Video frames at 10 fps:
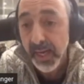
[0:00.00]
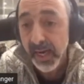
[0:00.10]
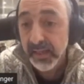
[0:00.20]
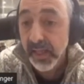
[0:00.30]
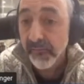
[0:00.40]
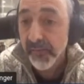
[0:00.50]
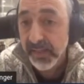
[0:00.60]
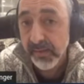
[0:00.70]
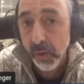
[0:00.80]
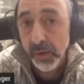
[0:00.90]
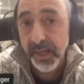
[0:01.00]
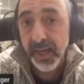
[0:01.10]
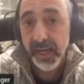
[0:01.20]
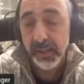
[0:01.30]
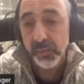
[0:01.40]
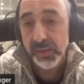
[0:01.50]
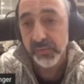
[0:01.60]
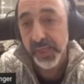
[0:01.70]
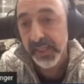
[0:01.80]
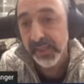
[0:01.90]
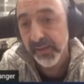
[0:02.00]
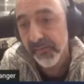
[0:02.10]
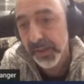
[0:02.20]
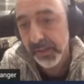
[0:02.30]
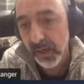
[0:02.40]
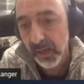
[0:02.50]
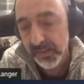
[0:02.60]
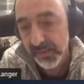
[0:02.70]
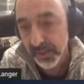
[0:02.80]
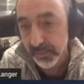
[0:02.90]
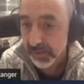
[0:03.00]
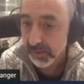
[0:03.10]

At Netflix, all they had was really a different color scheme.